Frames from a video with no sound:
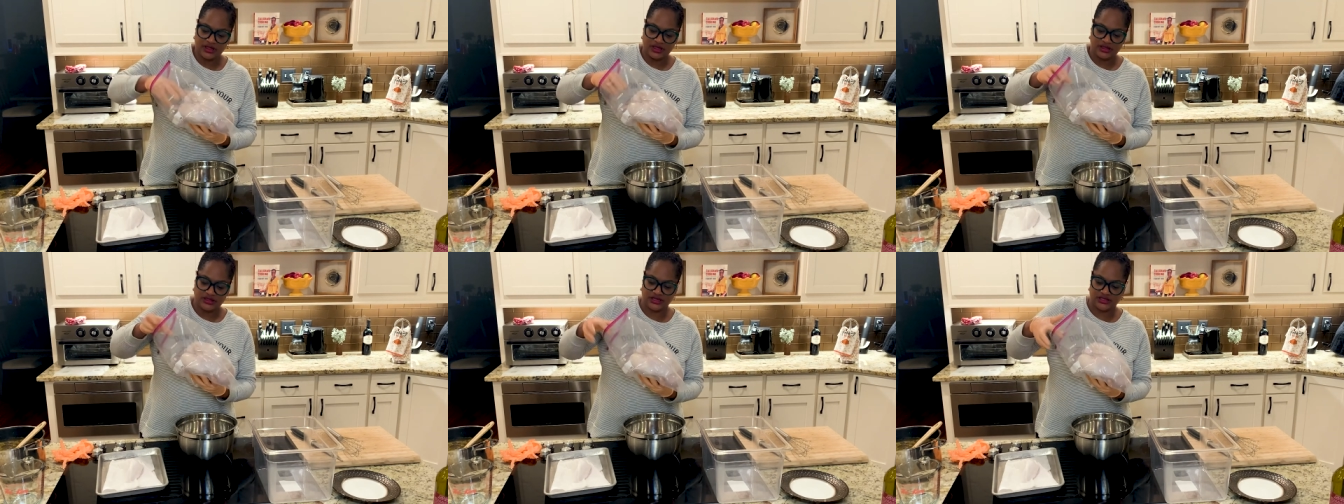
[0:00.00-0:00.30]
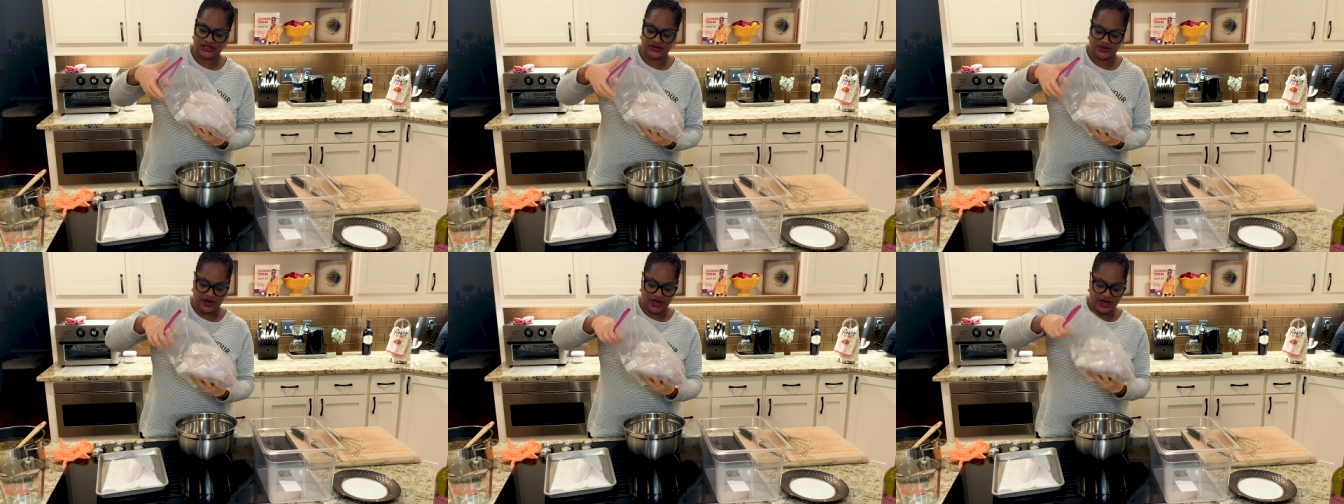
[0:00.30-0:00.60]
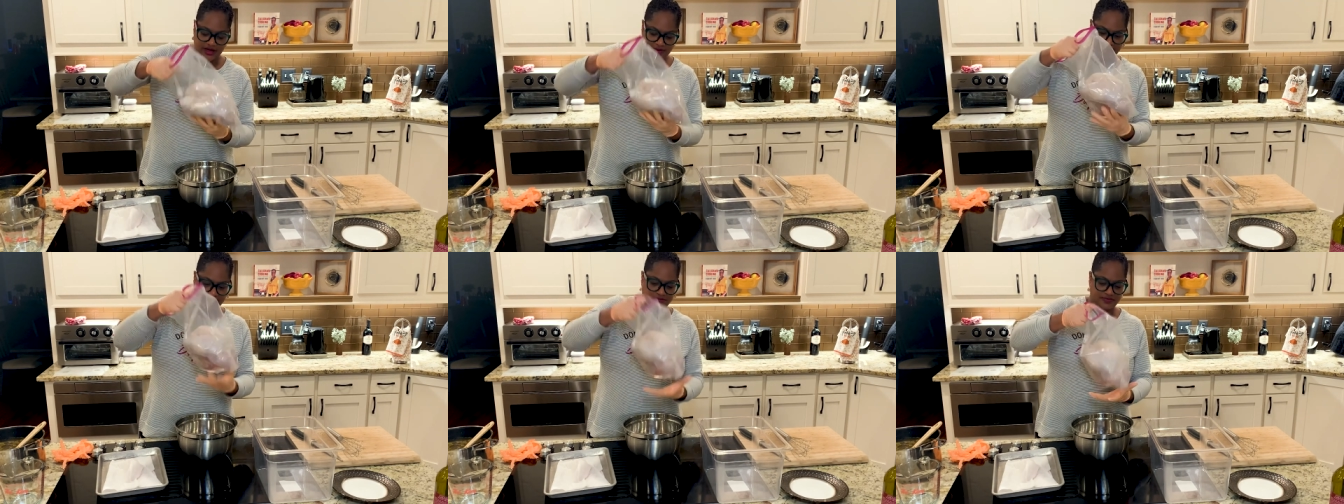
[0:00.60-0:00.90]
this
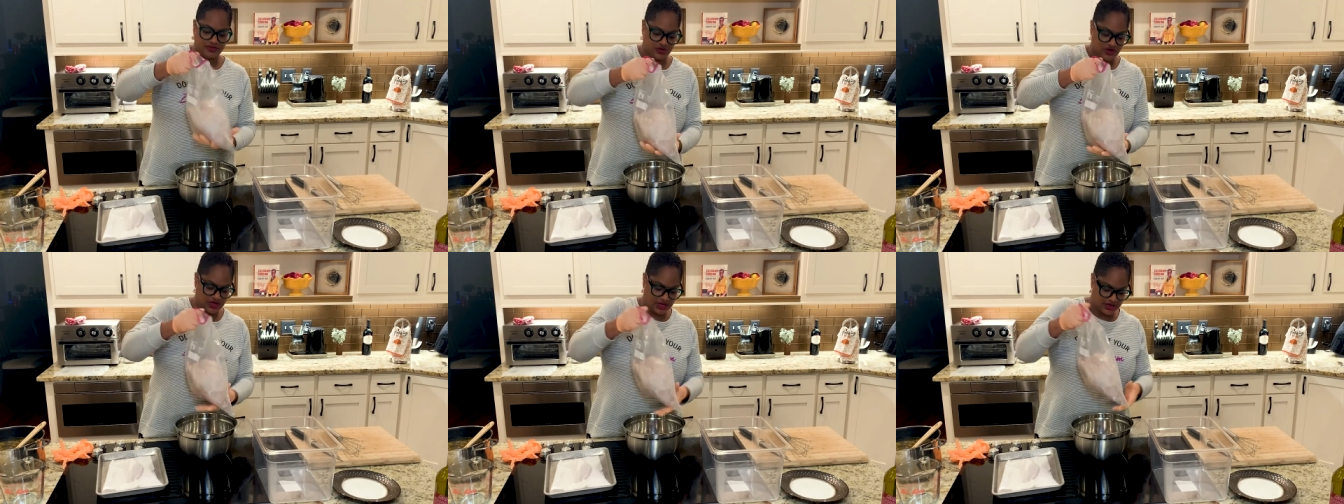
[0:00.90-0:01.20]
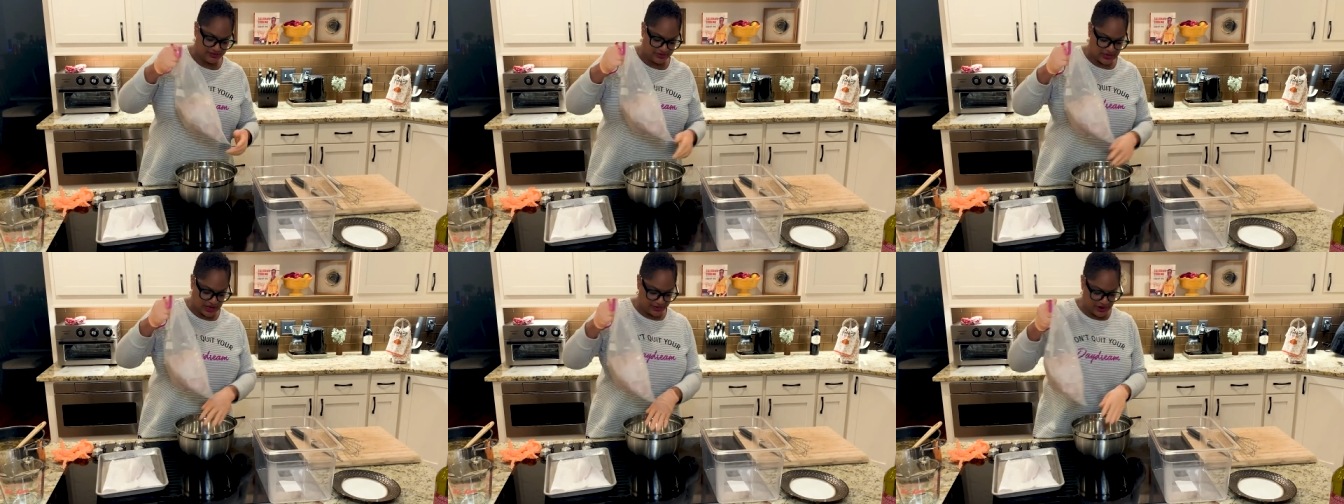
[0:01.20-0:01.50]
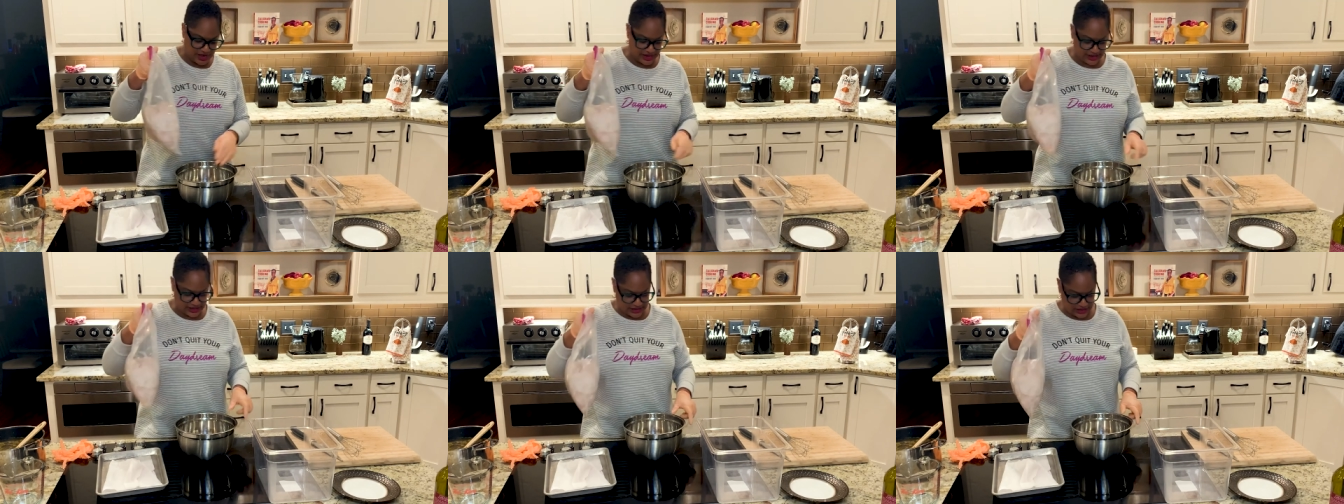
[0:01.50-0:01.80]
way, okay? I
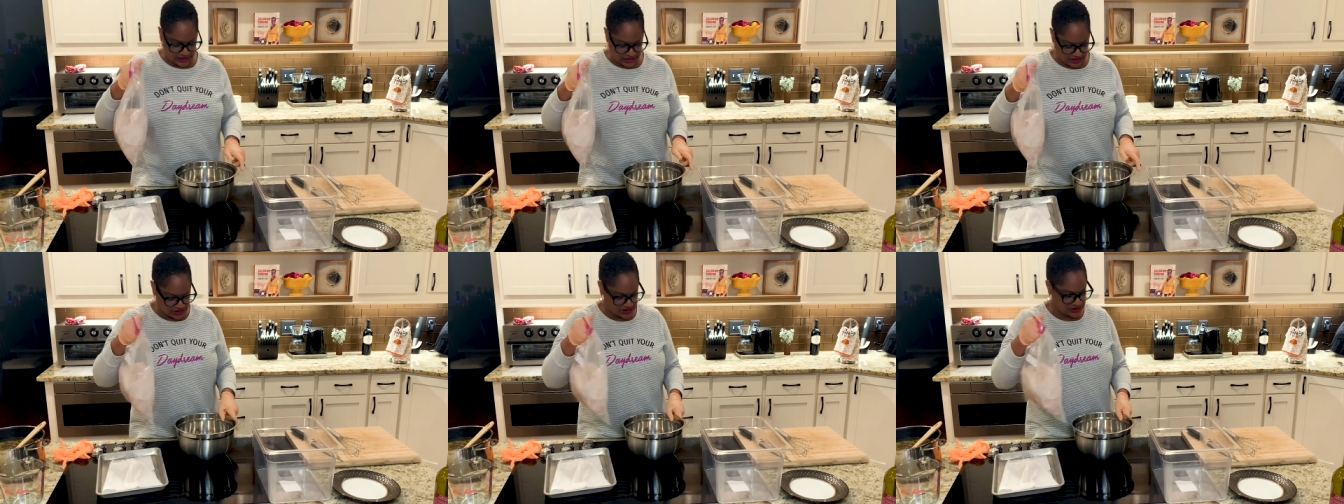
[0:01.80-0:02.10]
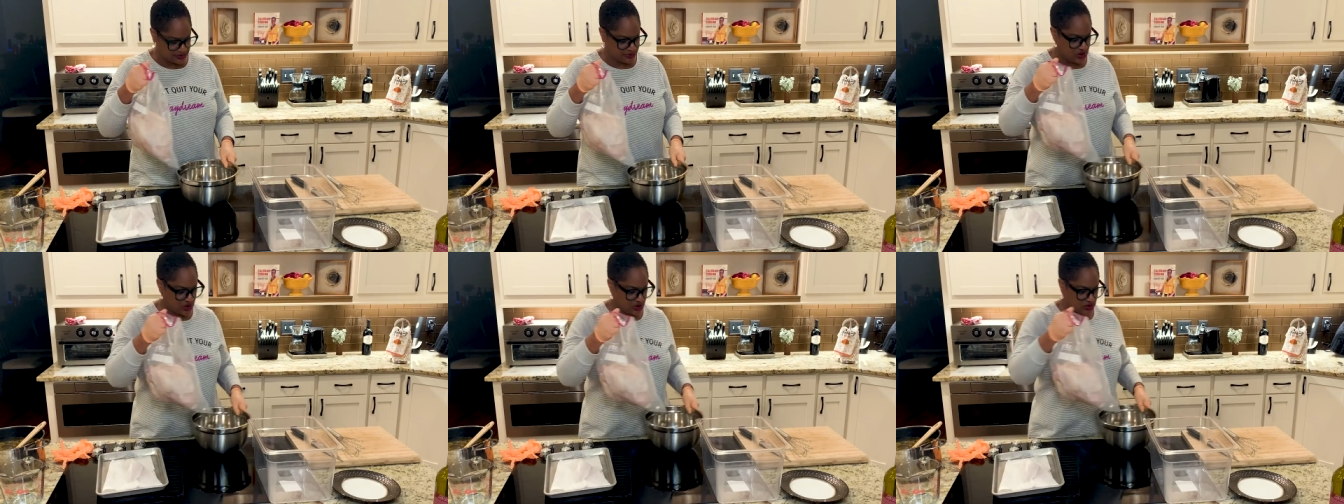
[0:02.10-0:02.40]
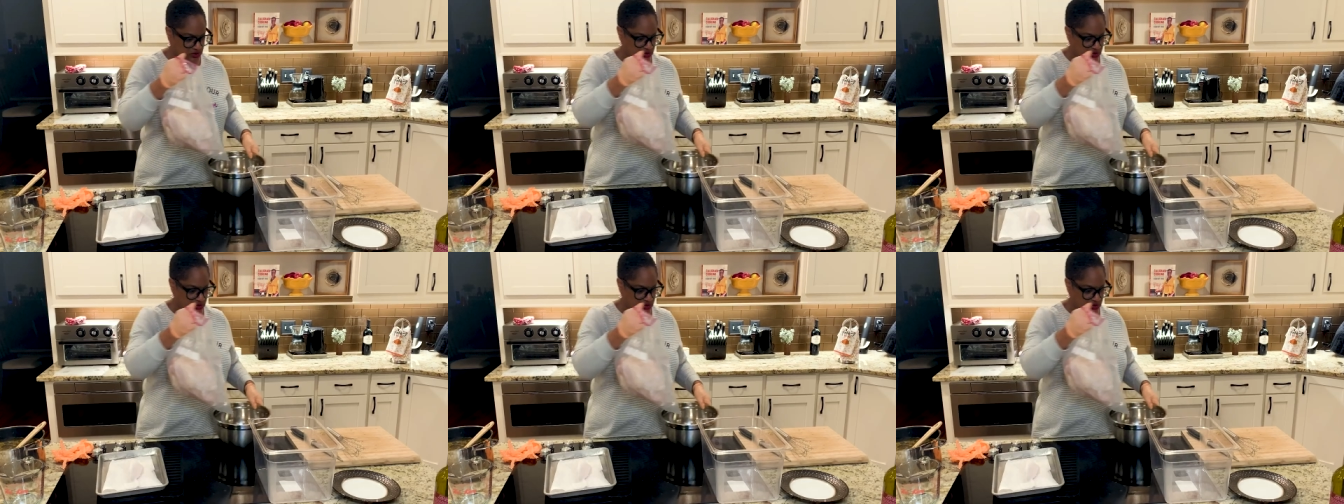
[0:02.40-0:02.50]
probably didn't need this bowl.